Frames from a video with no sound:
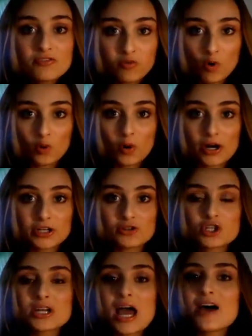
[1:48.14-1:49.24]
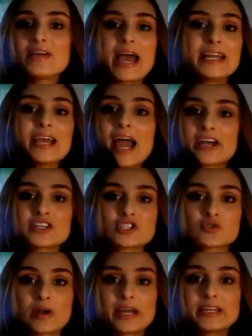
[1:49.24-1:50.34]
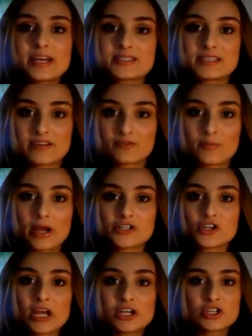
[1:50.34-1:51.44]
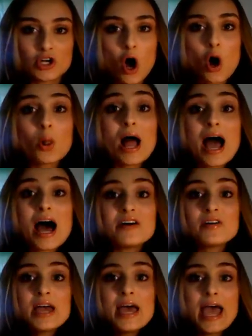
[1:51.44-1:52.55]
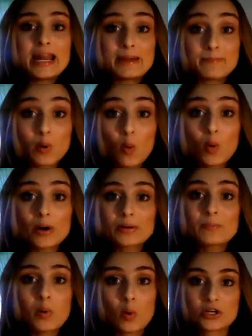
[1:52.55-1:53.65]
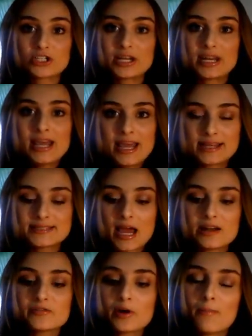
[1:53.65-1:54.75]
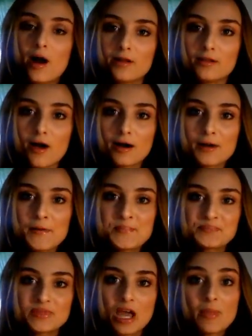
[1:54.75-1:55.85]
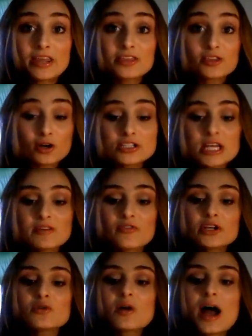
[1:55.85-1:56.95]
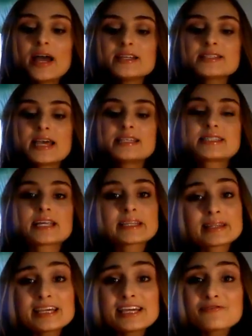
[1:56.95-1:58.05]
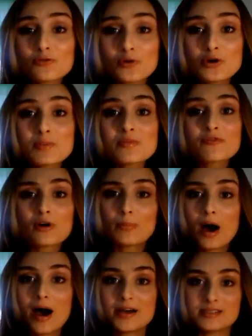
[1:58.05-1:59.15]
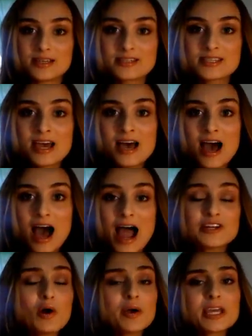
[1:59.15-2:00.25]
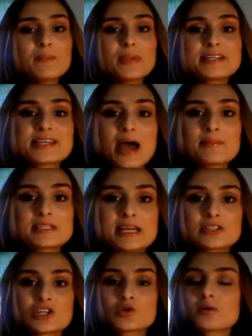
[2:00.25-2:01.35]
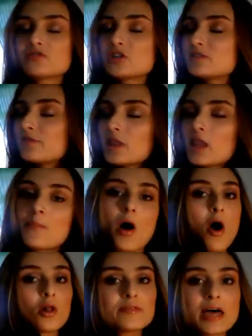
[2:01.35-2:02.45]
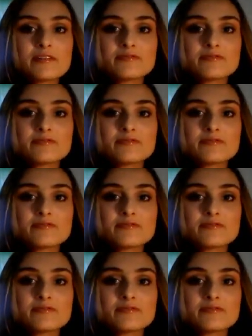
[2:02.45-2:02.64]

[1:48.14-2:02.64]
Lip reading: forward. You shouldn't have any extraneous information. It should all have an important portion inside of your monologue. Now, my third tip for you guys is to leave room for pauses. I know it can be tempting to sort of just fill up all of that